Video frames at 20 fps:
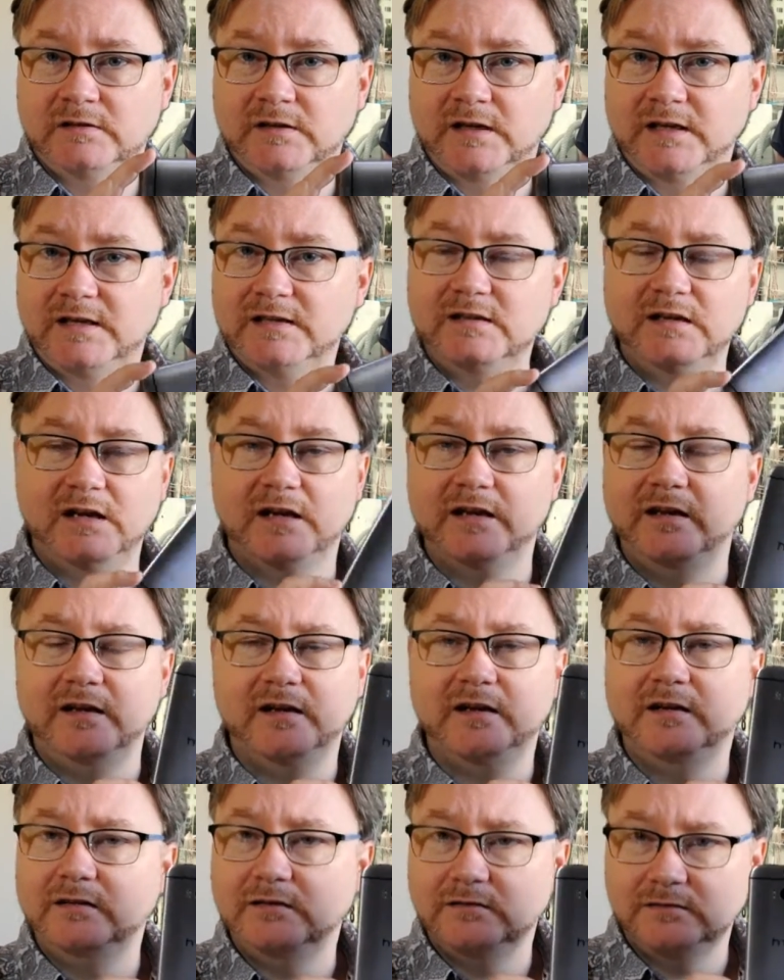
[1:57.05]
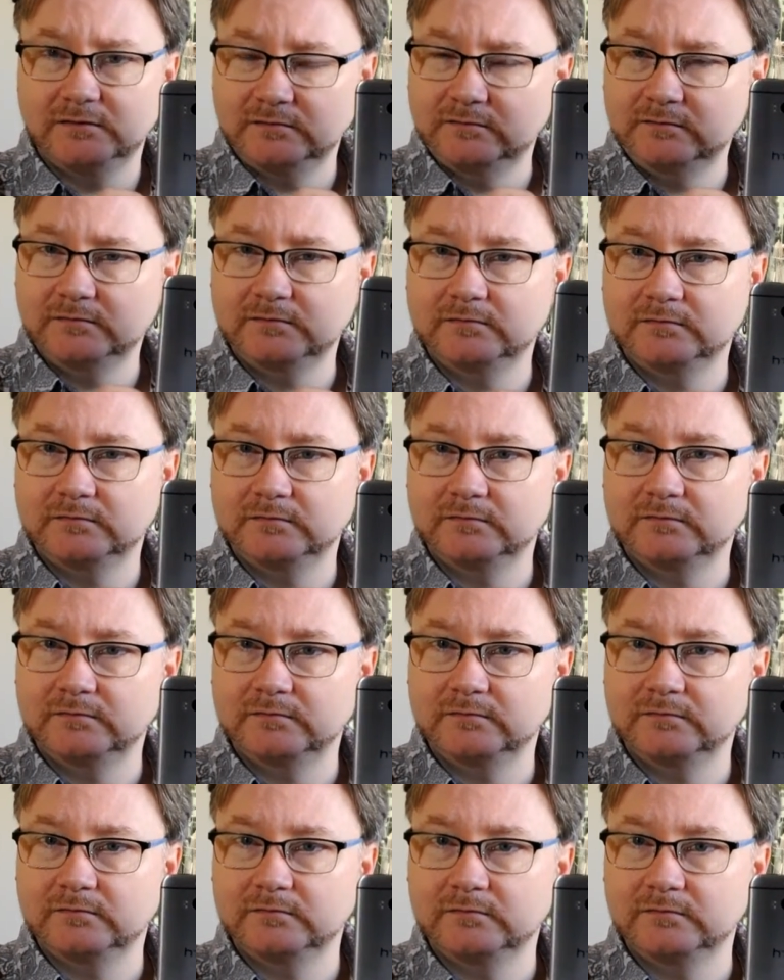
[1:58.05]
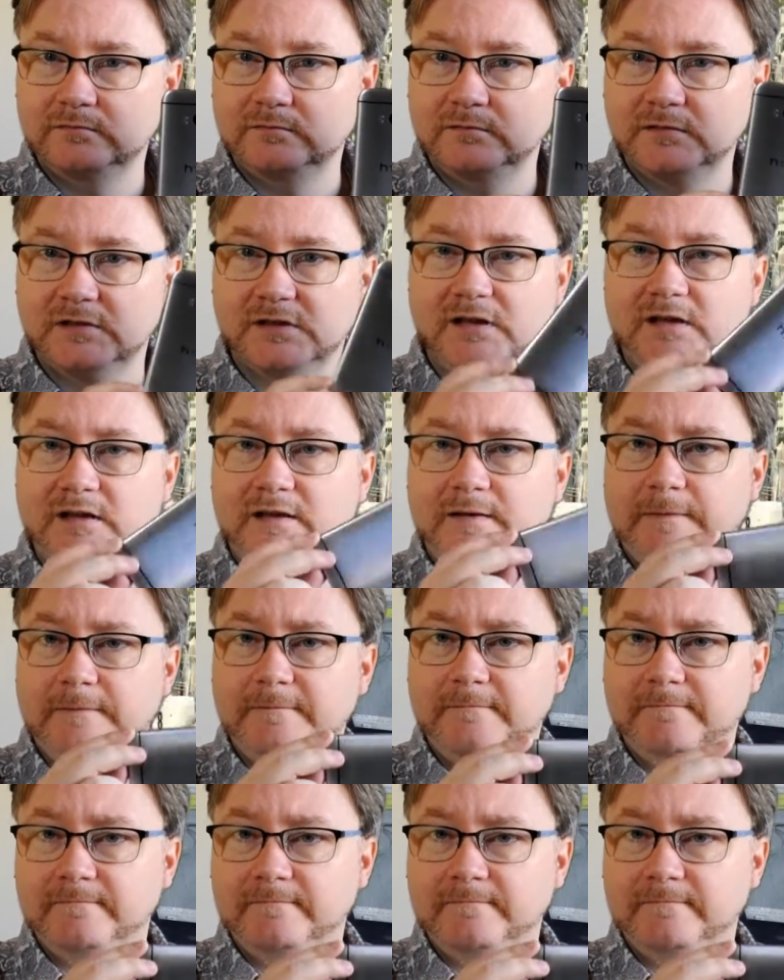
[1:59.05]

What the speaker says: isn't like that. It's like that.